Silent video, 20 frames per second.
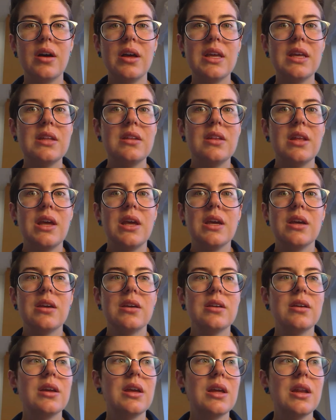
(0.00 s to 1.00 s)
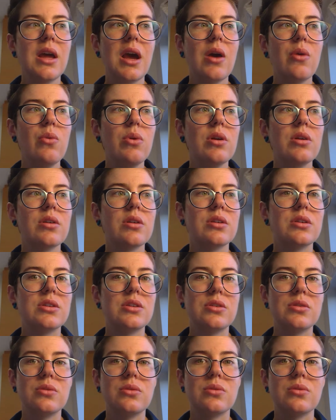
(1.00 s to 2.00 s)
in like an hour or
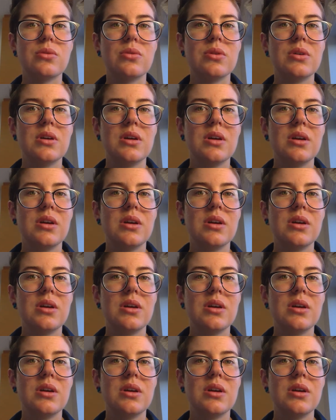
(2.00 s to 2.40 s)
two.